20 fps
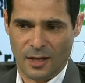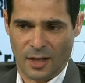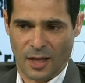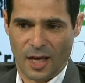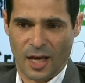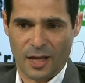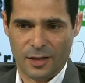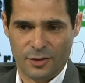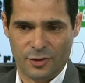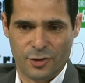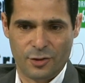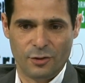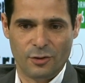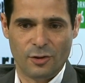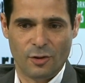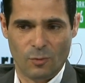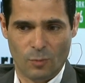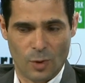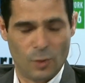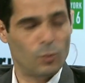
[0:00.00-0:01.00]
at
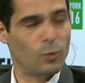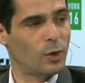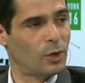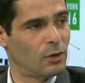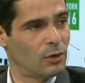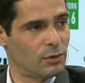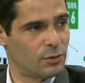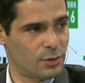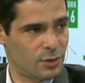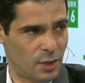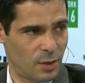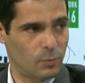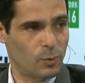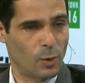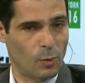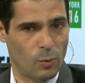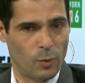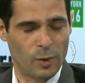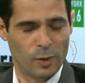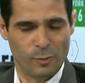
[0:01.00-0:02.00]
Juno when we launch, and we
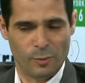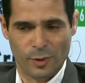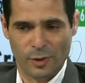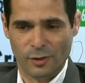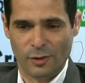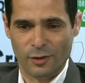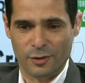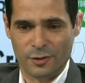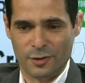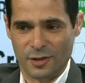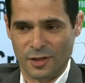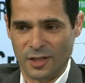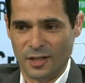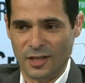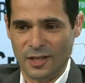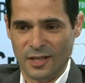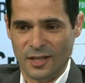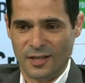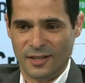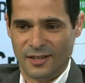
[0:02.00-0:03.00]
will be launching
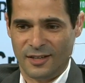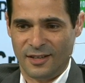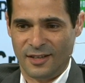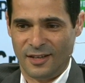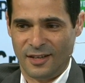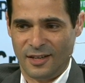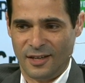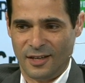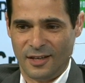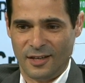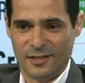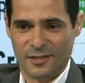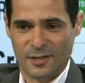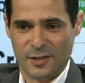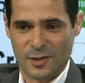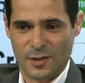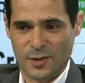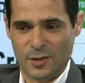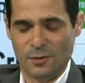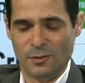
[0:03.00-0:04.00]
uh,
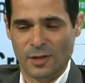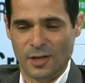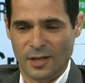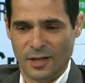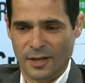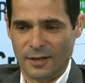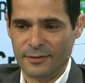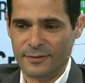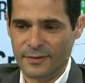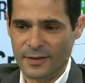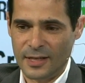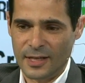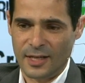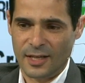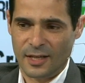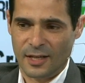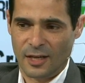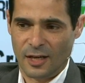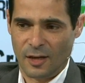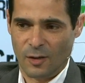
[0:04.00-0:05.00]
soon enough,
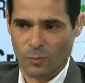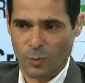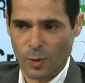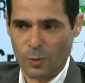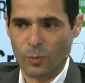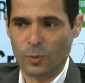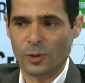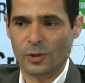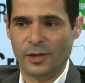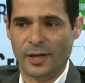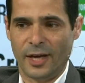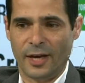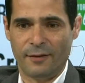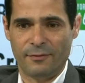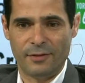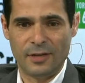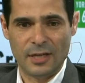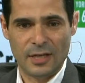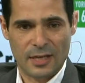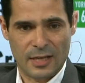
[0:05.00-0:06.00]
uh, we will have
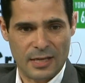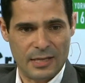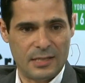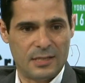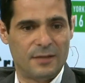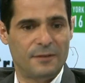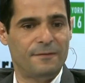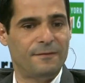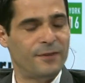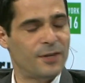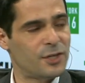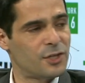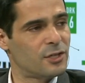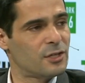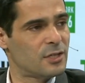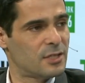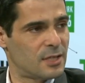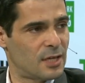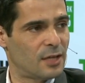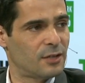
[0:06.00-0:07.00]
a sufficient
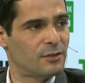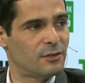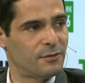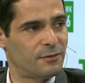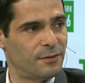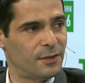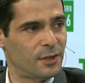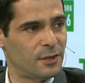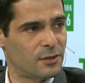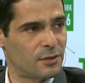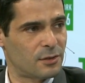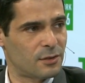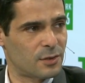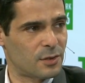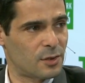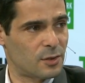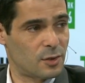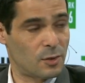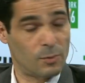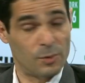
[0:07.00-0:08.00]
set of features.
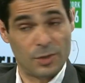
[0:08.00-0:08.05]
So we're